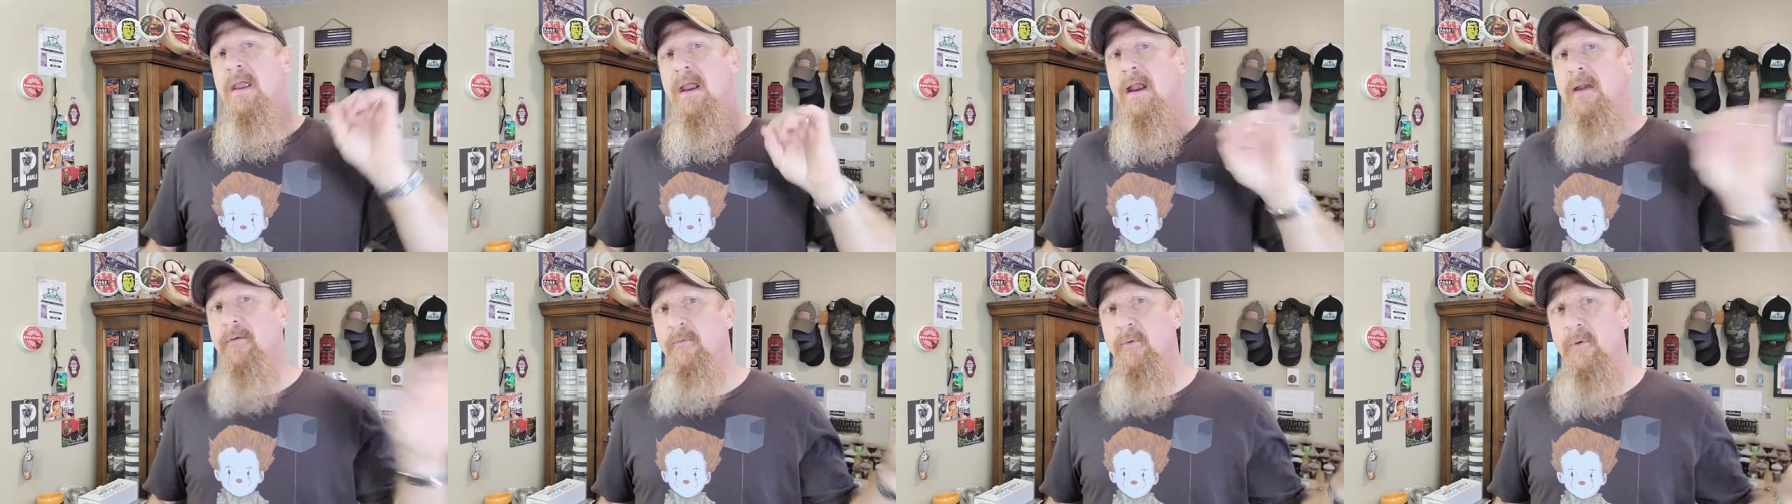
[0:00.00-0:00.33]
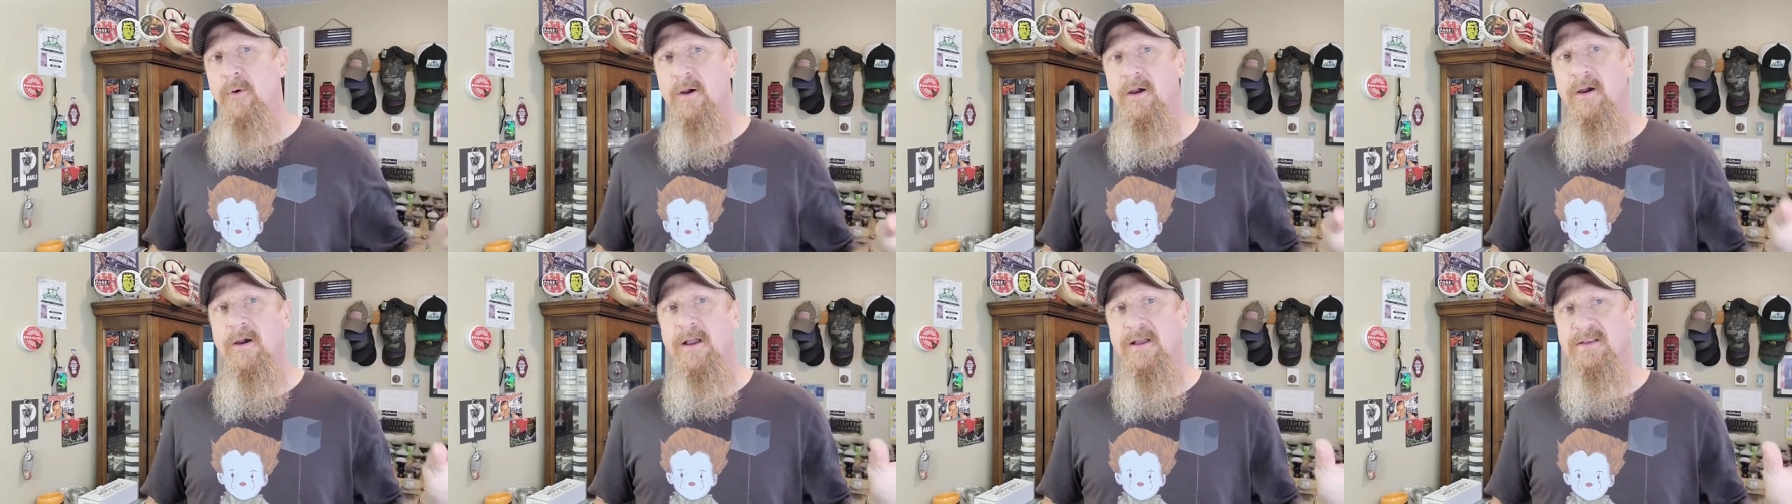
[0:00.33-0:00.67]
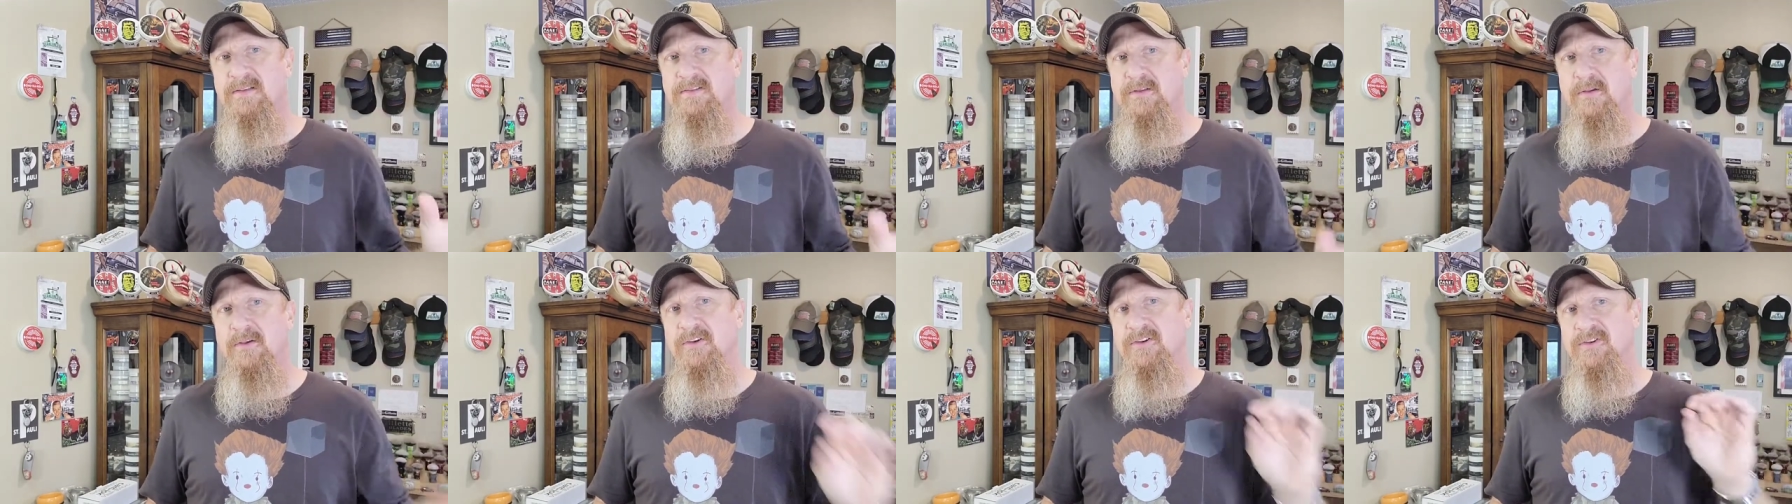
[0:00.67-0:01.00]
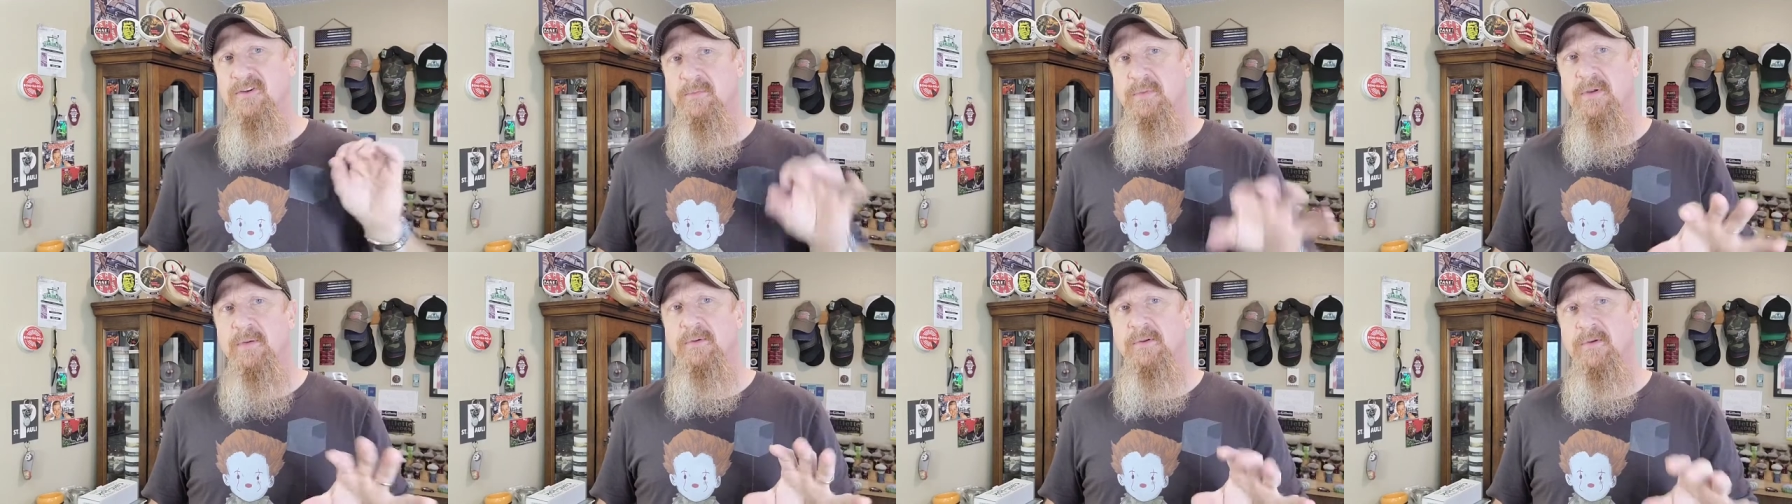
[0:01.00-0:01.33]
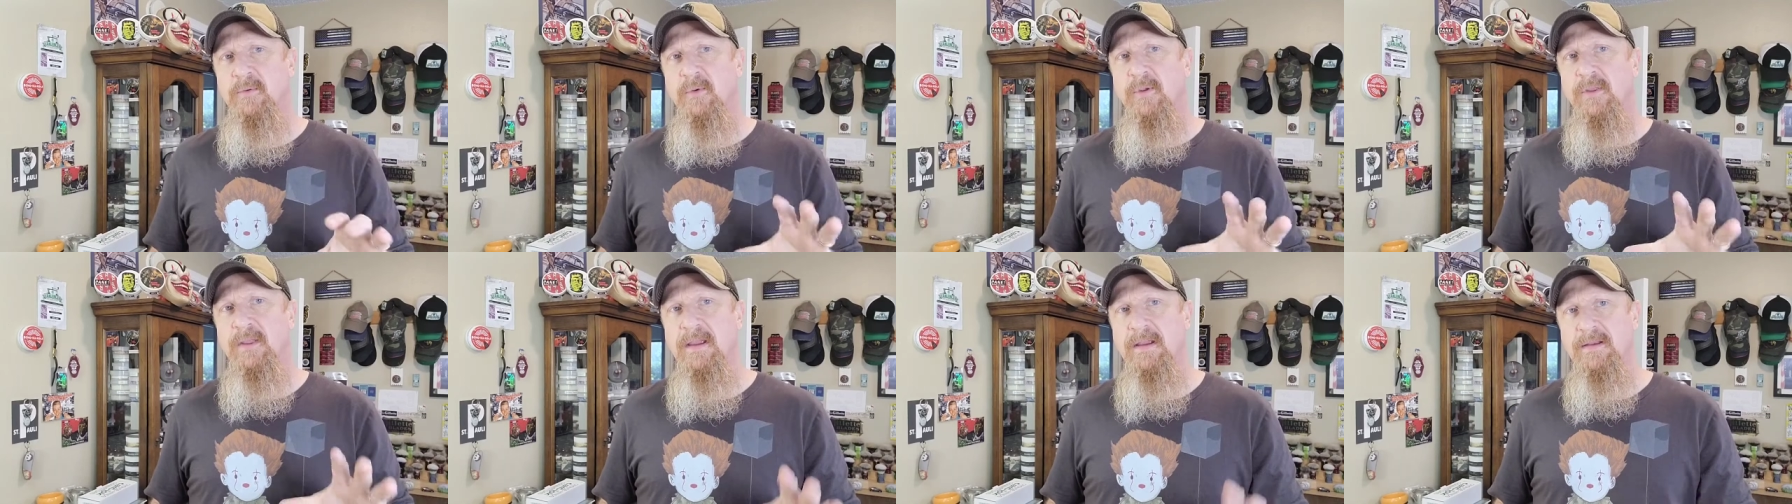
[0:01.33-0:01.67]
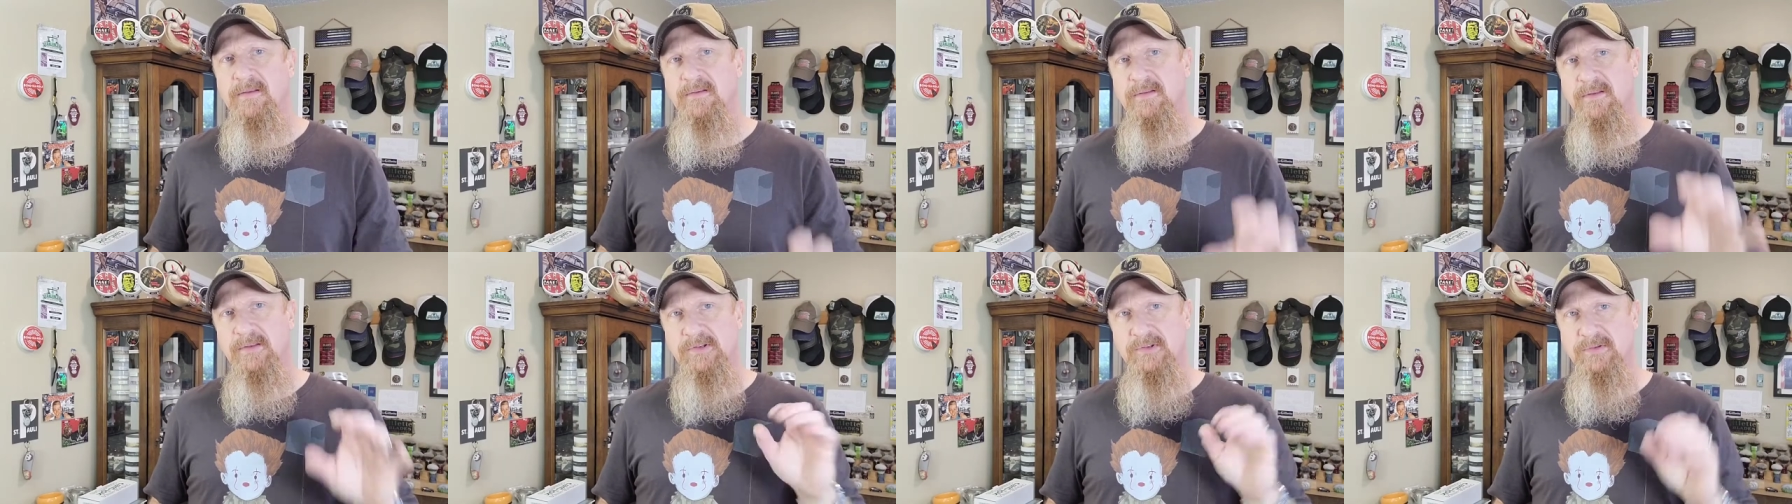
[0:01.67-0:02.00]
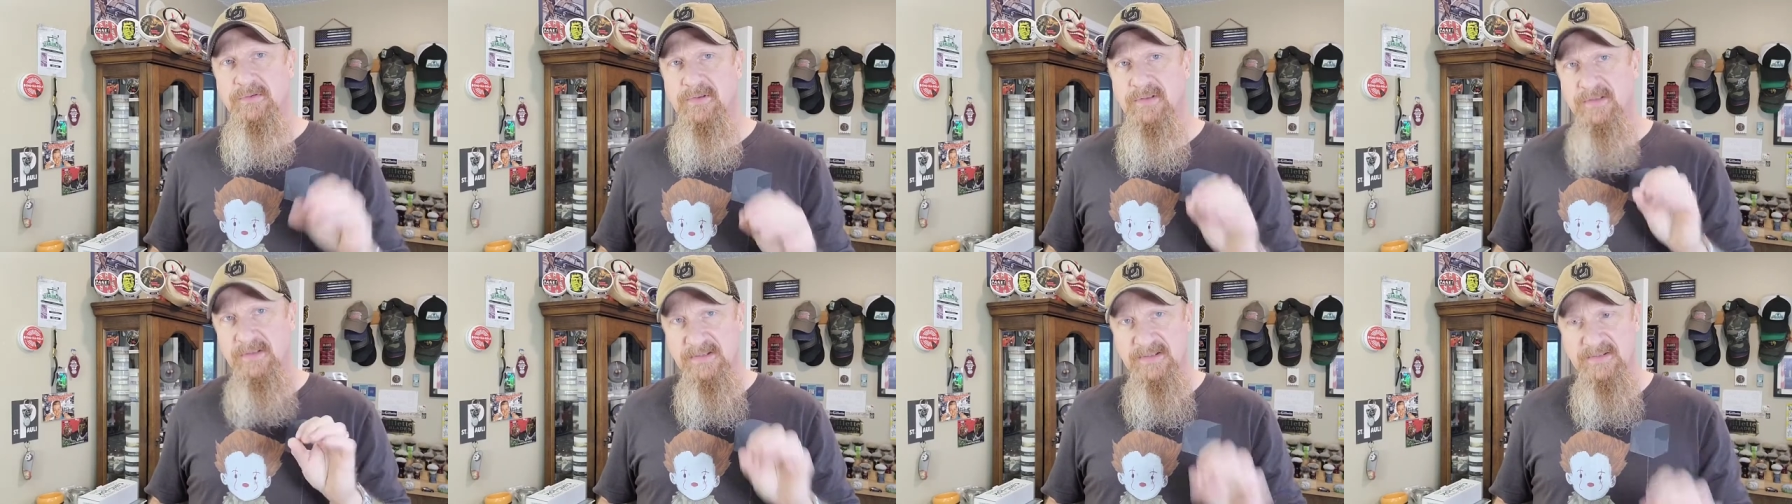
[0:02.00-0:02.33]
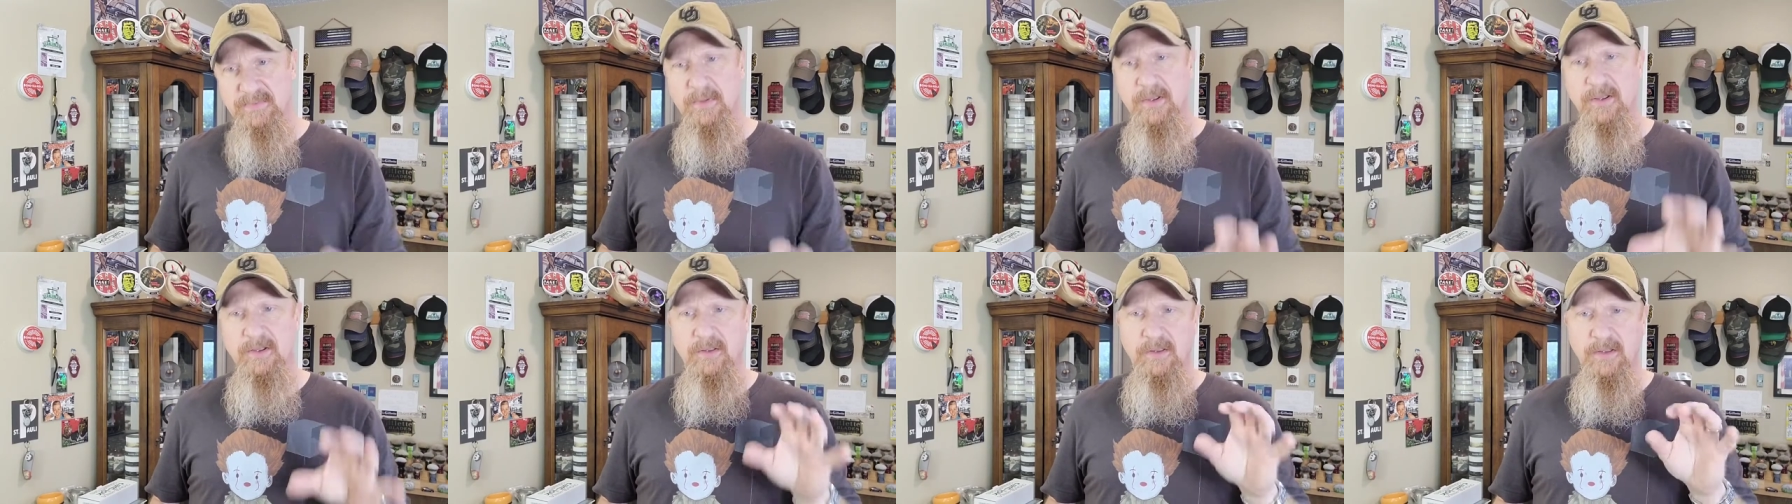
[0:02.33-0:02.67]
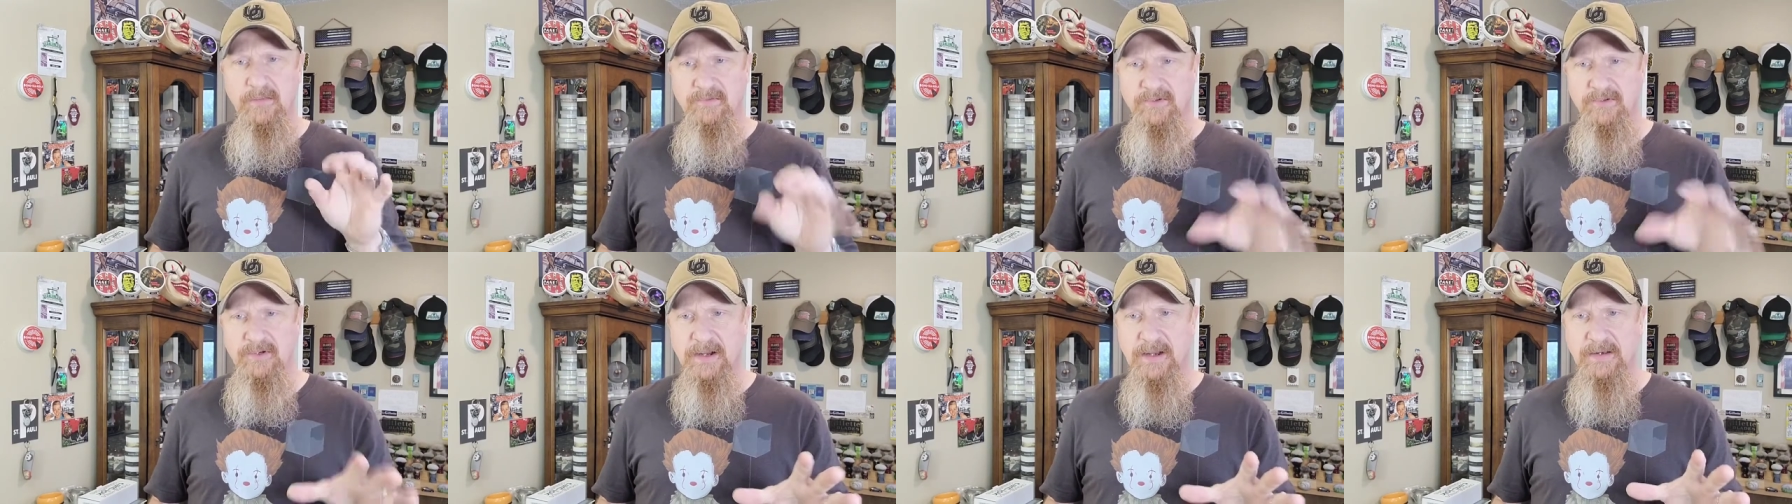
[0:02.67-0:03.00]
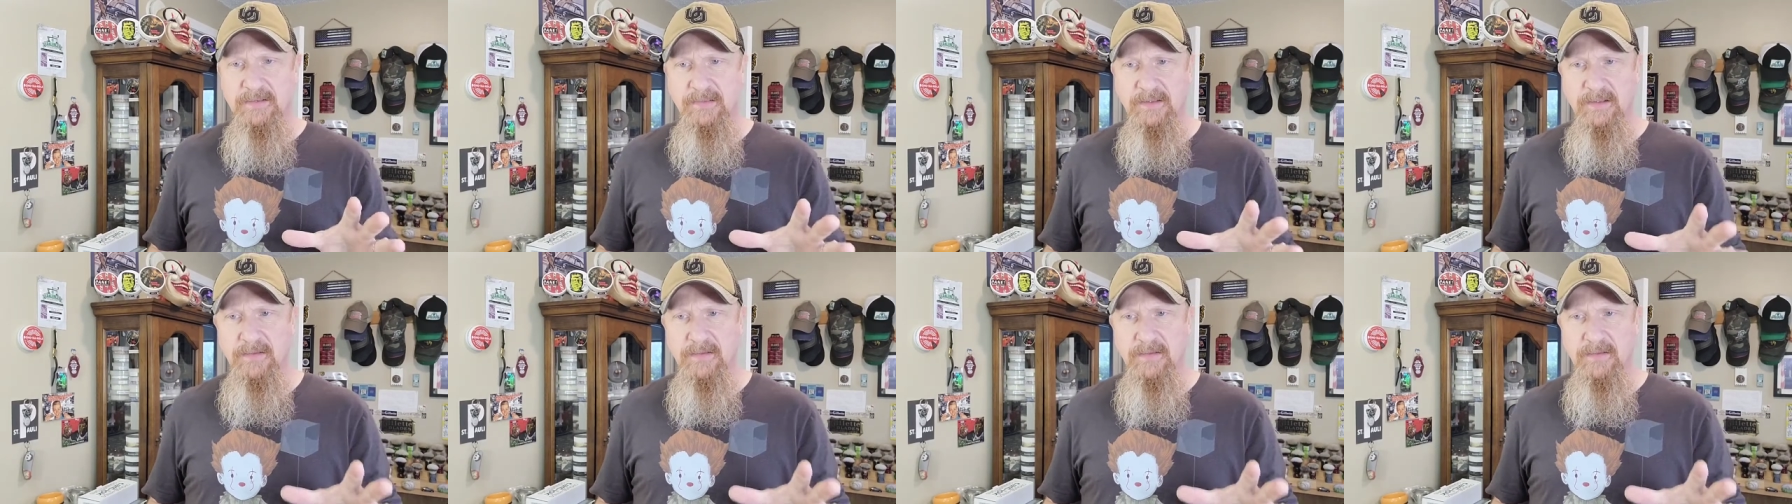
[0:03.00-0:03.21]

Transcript: Everywhere else though, you should be able to relate to the smell of dried